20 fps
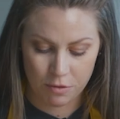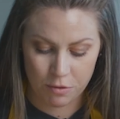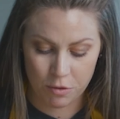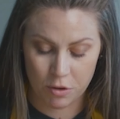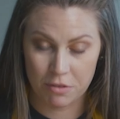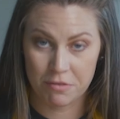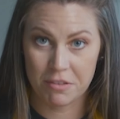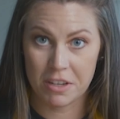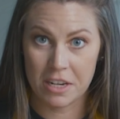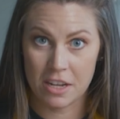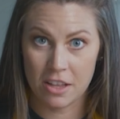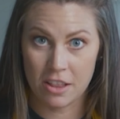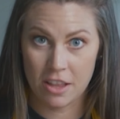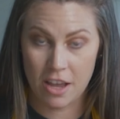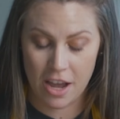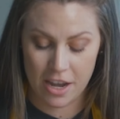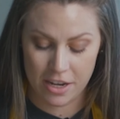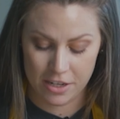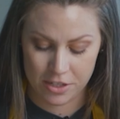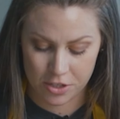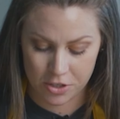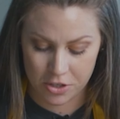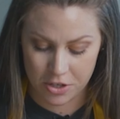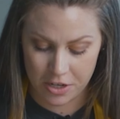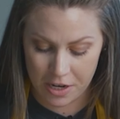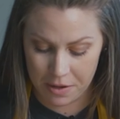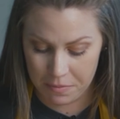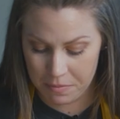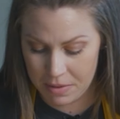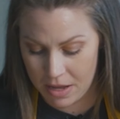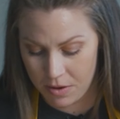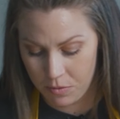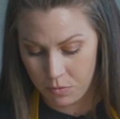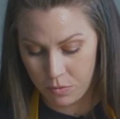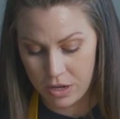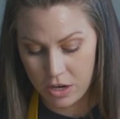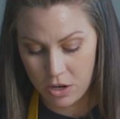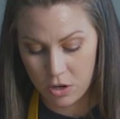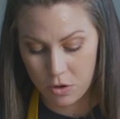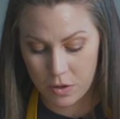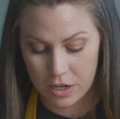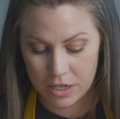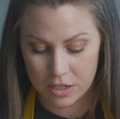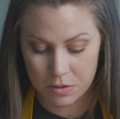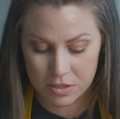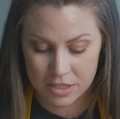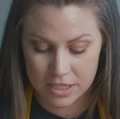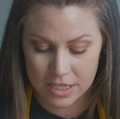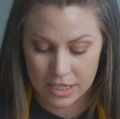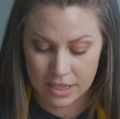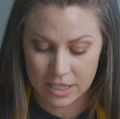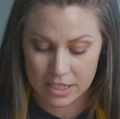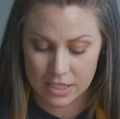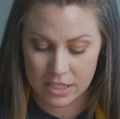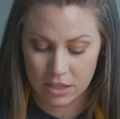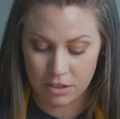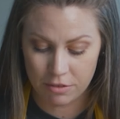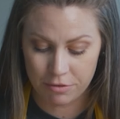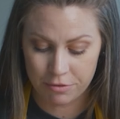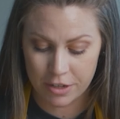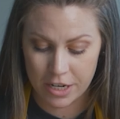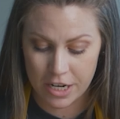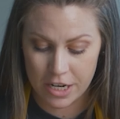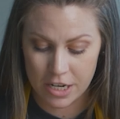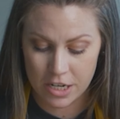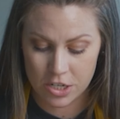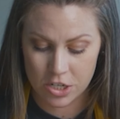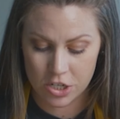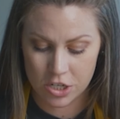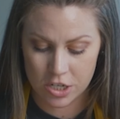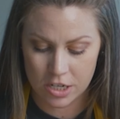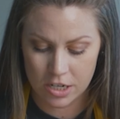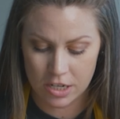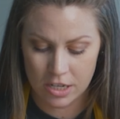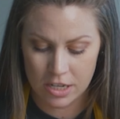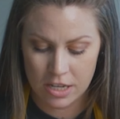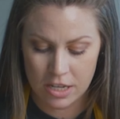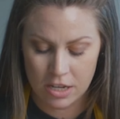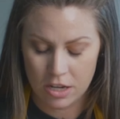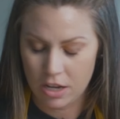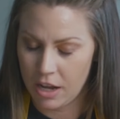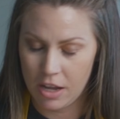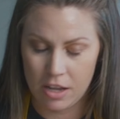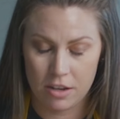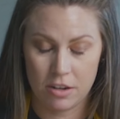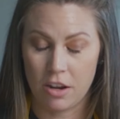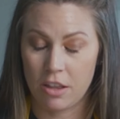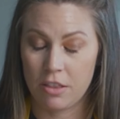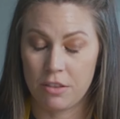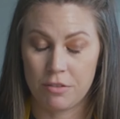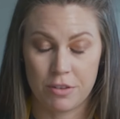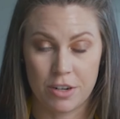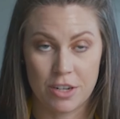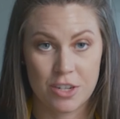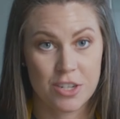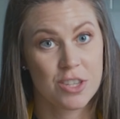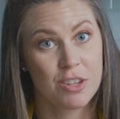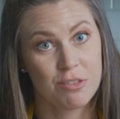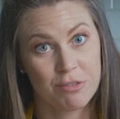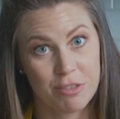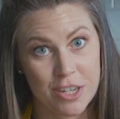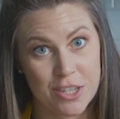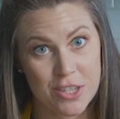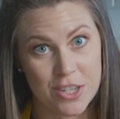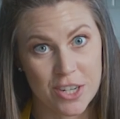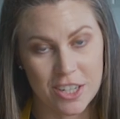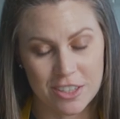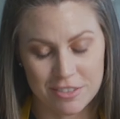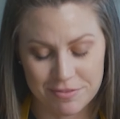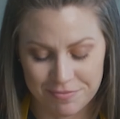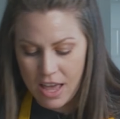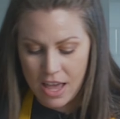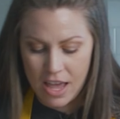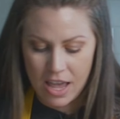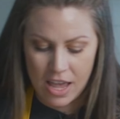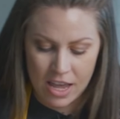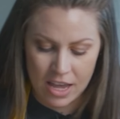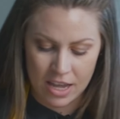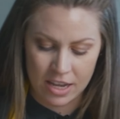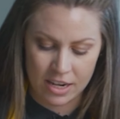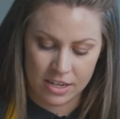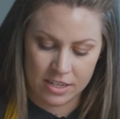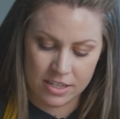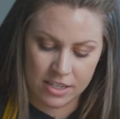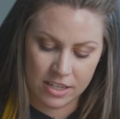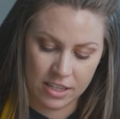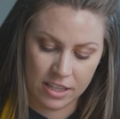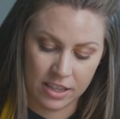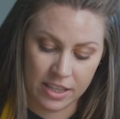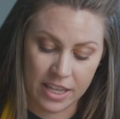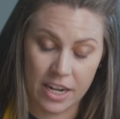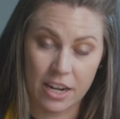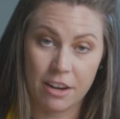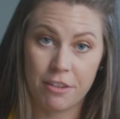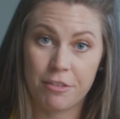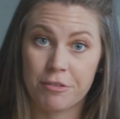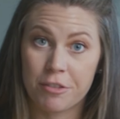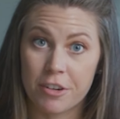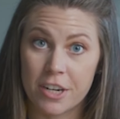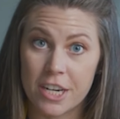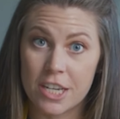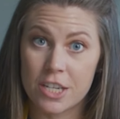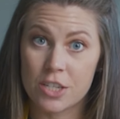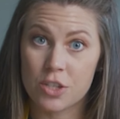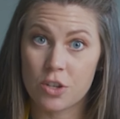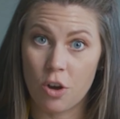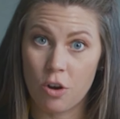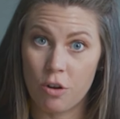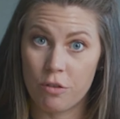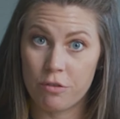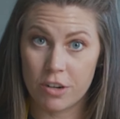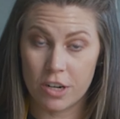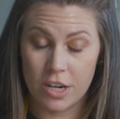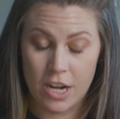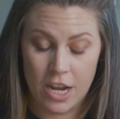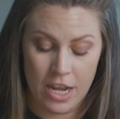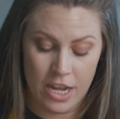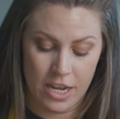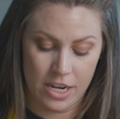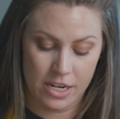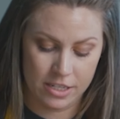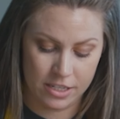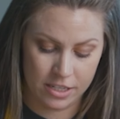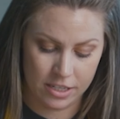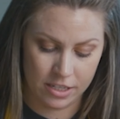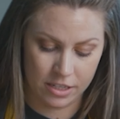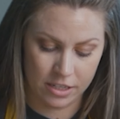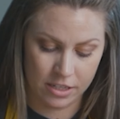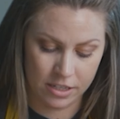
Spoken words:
for vanilla ice cream. And we are going to stick this in the fridge, not the fridge, the freezer, and let it freeze overnight